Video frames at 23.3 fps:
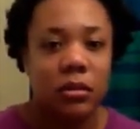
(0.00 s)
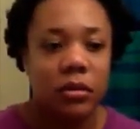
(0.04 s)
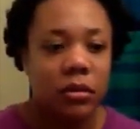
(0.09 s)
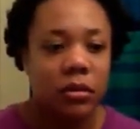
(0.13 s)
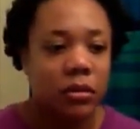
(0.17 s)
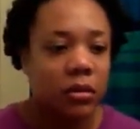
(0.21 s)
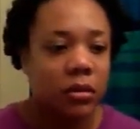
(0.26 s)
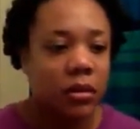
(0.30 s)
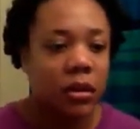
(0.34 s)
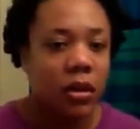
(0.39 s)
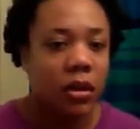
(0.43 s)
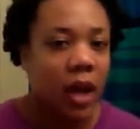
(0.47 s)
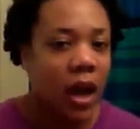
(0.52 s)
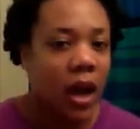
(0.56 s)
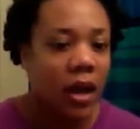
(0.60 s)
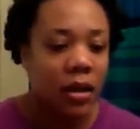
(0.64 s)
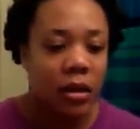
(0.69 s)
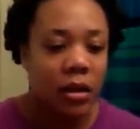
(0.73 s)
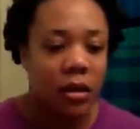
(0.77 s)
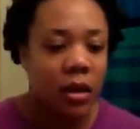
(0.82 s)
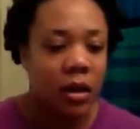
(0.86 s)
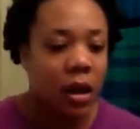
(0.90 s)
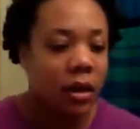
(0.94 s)
it, I
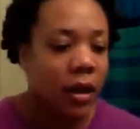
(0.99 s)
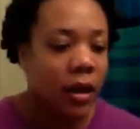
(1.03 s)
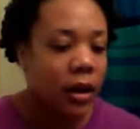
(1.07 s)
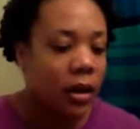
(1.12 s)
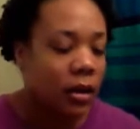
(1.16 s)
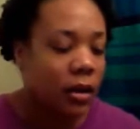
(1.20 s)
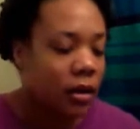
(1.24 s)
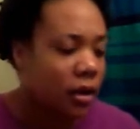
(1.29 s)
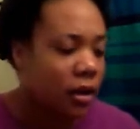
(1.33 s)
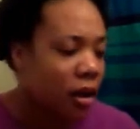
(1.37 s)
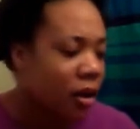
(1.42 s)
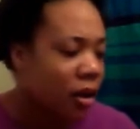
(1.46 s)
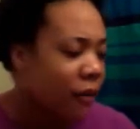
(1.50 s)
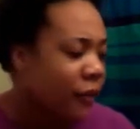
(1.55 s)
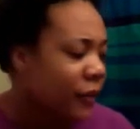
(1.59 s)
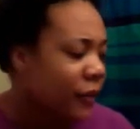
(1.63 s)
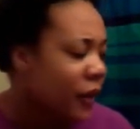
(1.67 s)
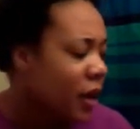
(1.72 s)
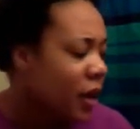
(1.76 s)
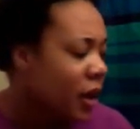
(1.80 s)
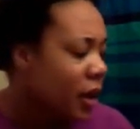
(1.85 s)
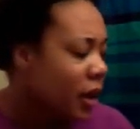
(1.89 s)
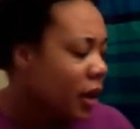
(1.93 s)
did not like it at all.
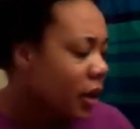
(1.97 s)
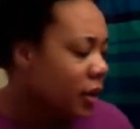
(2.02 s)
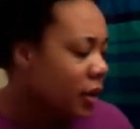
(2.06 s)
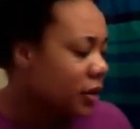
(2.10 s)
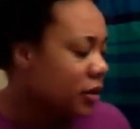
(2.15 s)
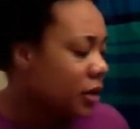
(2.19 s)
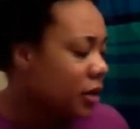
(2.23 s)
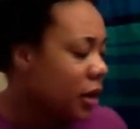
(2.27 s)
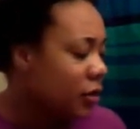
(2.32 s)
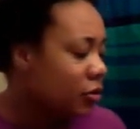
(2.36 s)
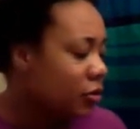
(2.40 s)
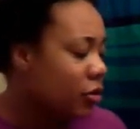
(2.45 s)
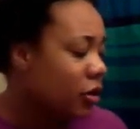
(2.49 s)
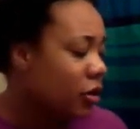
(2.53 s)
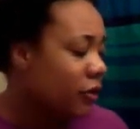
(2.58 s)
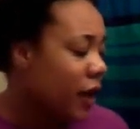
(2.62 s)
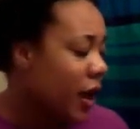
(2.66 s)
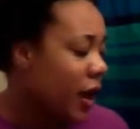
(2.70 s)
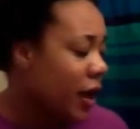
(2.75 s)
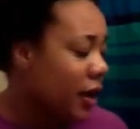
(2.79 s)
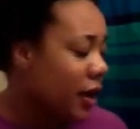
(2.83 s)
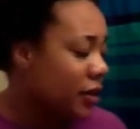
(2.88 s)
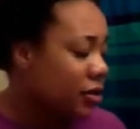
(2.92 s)
And so I don't know if
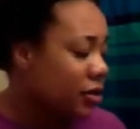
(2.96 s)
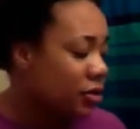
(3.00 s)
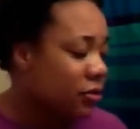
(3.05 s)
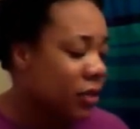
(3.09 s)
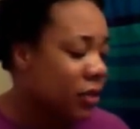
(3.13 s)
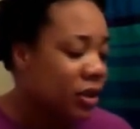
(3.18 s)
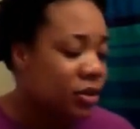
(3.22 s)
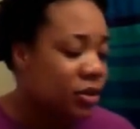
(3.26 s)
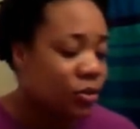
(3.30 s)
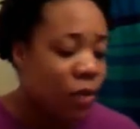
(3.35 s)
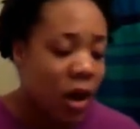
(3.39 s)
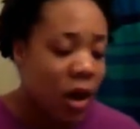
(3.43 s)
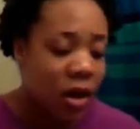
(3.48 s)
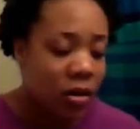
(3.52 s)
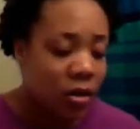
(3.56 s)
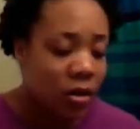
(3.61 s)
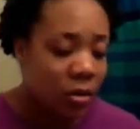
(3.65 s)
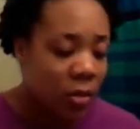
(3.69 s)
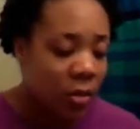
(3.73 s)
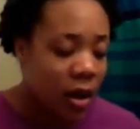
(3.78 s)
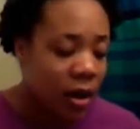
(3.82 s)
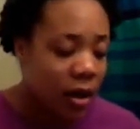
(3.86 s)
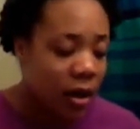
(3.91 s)
I had too much water
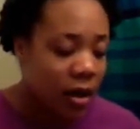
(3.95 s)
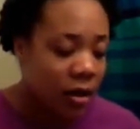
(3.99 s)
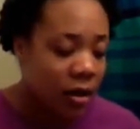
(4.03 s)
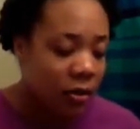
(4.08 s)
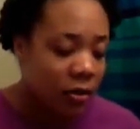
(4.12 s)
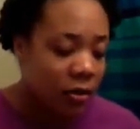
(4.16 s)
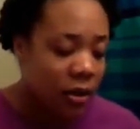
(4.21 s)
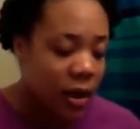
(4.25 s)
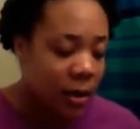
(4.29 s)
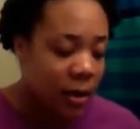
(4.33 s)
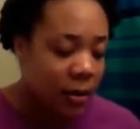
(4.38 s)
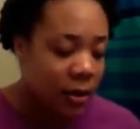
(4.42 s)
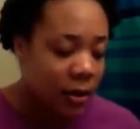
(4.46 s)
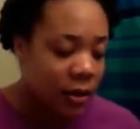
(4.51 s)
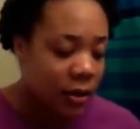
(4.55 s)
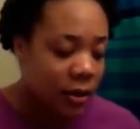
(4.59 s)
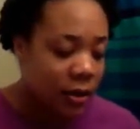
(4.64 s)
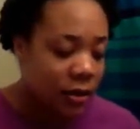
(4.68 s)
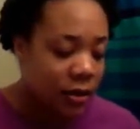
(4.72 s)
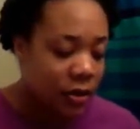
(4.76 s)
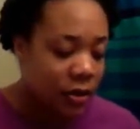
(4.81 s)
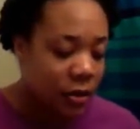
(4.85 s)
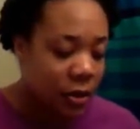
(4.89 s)
in my hair when I put
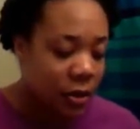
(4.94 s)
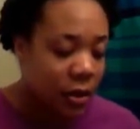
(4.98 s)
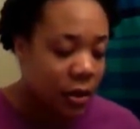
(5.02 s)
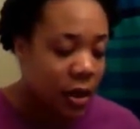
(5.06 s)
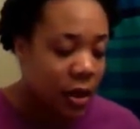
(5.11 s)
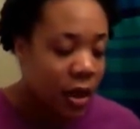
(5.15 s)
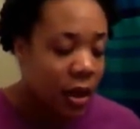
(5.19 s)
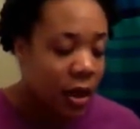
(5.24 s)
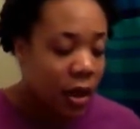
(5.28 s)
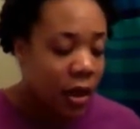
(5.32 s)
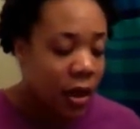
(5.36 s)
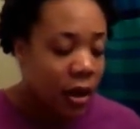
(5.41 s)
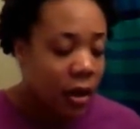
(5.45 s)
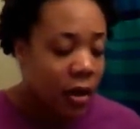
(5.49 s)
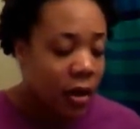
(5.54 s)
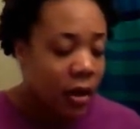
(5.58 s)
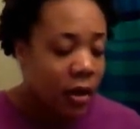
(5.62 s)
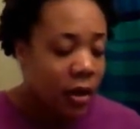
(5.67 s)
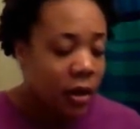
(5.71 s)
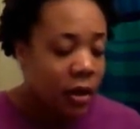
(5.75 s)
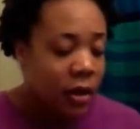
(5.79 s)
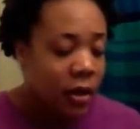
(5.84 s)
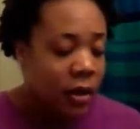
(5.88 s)
this on.
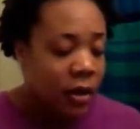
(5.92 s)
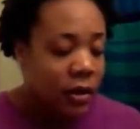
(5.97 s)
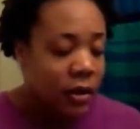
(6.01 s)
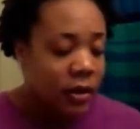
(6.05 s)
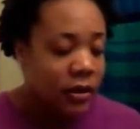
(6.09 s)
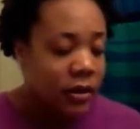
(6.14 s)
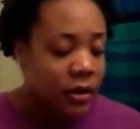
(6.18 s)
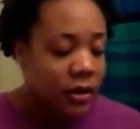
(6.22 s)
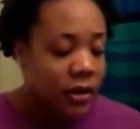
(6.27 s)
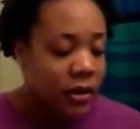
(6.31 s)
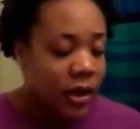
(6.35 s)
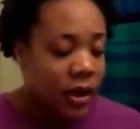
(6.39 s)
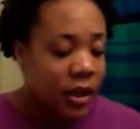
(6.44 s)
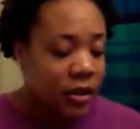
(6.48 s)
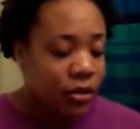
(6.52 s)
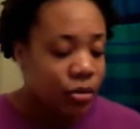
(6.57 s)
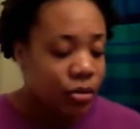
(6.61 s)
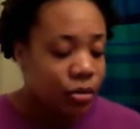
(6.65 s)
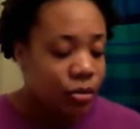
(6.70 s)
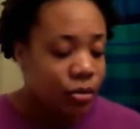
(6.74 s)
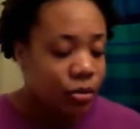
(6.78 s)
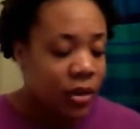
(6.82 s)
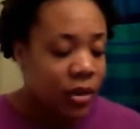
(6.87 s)
Because it says
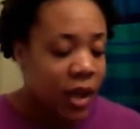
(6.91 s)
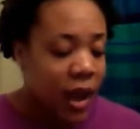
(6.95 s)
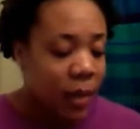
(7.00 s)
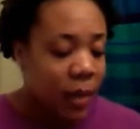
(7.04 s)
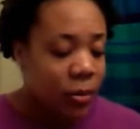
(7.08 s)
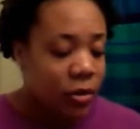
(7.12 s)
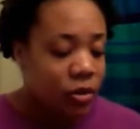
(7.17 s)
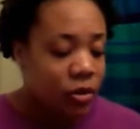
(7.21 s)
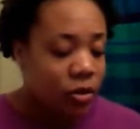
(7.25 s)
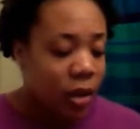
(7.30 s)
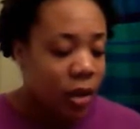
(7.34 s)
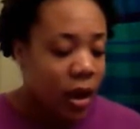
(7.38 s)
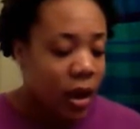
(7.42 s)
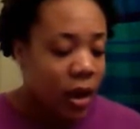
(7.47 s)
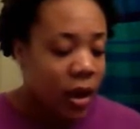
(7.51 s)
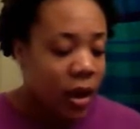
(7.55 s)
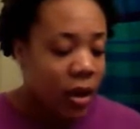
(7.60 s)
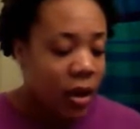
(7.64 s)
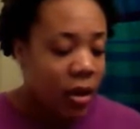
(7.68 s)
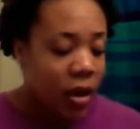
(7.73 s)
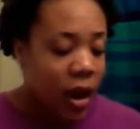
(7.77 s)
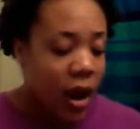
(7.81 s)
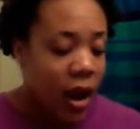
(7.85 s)
through damp or dry
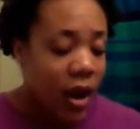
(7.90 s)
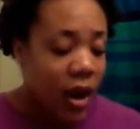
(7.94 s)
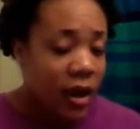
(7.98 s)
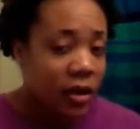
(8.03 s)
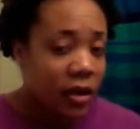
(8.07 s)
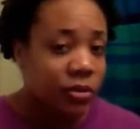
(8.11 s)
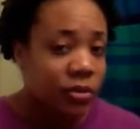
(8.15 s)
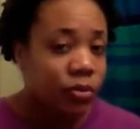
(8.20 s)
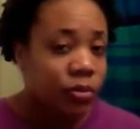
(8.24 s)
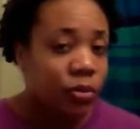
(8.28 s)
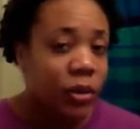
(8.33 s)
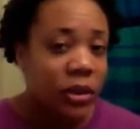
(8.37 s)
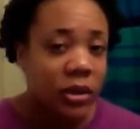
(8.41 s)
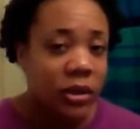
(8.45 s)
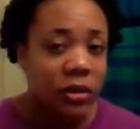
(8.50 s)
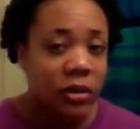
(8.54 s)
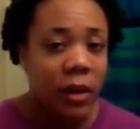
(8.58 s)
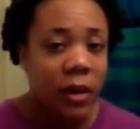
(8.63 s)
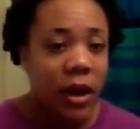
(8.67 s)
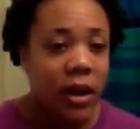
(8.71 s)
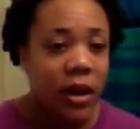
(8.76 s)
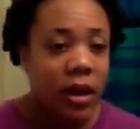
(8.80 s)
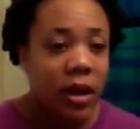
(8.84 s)
hair. I had rinsed
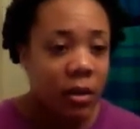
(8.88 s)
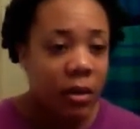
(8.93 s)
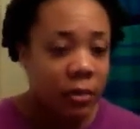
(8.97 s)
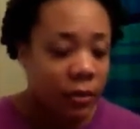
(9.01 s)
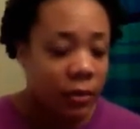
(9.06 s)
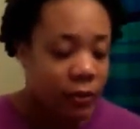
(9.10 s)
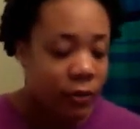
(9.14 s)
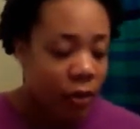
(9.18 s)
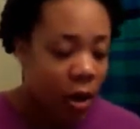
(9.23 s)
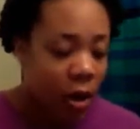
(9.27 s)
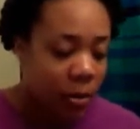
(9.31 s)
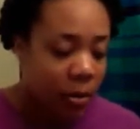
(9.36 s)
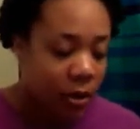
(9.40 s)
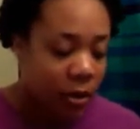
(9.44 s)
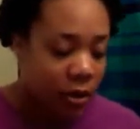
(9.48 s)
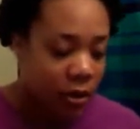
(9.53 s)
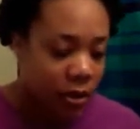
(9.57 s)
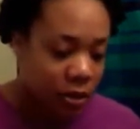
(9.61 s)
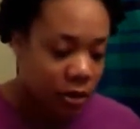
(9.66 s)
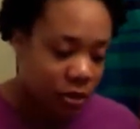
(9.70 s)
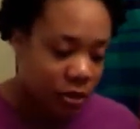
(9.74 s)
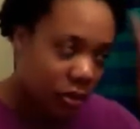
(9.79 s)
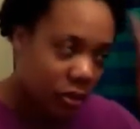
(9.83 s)
my hair before I put
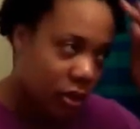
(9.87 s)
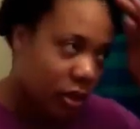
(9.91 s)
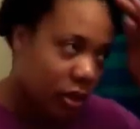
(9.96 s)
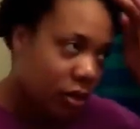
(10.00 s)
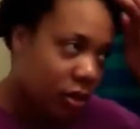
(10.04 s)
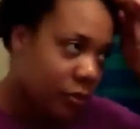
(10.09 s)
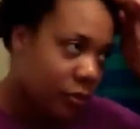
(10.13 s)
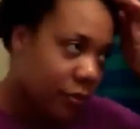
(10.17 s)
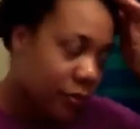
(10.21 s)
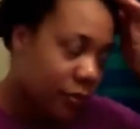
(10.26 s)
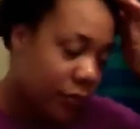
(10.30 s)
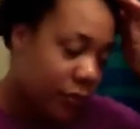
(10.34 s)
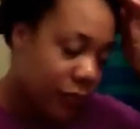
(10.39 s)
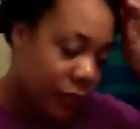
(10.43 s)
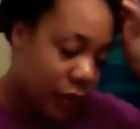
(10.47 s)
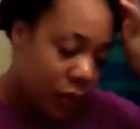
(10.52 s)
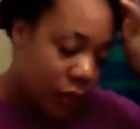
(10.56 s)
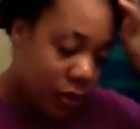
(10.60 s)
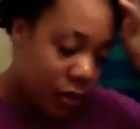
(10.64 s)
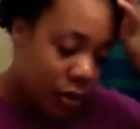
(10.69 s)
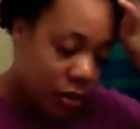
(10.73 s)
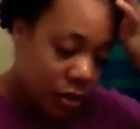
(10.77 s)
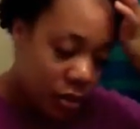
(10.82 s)
this on there.
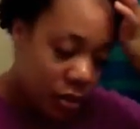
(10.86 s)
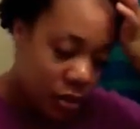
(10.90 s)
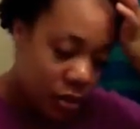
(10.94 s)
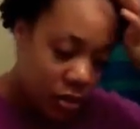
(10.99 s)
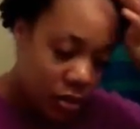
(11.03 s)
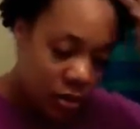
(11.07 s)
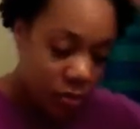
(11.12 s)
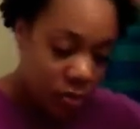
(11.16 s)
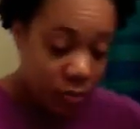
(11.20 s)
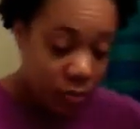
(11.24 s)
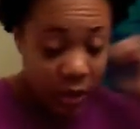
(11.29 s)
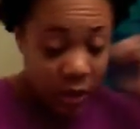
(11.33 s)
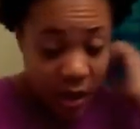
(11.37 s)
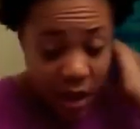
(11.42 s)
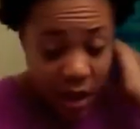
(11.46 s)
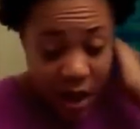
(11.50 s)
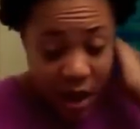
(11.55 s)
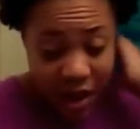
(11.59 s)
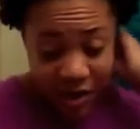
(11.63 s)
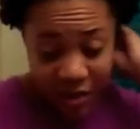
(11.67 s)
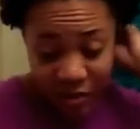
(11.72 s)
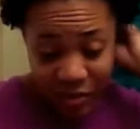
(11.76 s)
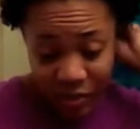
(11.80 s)
But
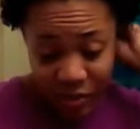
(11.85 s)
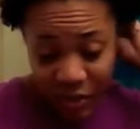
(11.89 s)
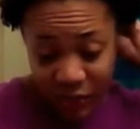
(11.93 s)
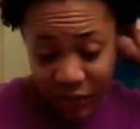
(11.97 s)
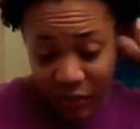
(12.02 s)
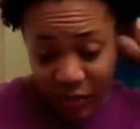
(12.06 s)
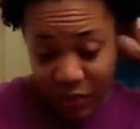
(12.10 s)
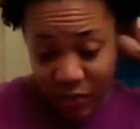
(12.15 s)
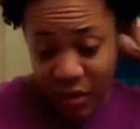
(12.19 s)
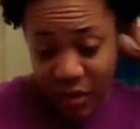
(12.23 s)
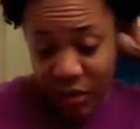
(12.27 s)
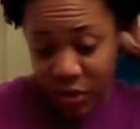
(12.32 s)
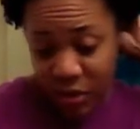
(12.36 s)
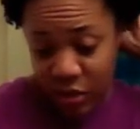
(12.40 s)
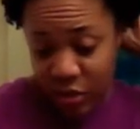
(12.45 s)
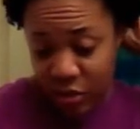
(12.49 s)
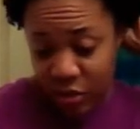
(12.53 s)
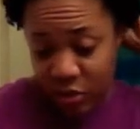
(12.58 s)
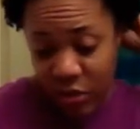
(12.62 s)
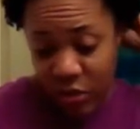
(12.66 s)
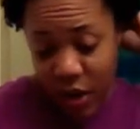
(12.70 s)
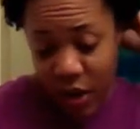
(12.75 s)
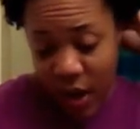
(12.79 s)
I don't even want to
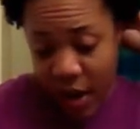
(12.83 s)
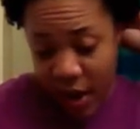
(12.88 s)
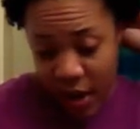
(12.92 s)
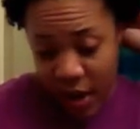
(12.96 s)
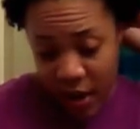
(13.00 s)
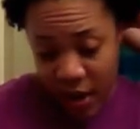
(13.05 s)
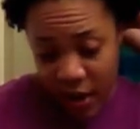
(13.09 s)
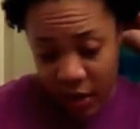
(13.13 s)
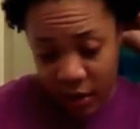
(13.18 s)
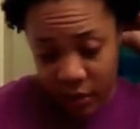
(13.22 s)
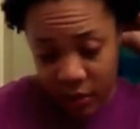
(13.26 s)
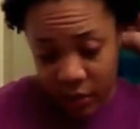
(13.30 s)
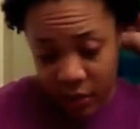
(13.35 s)
try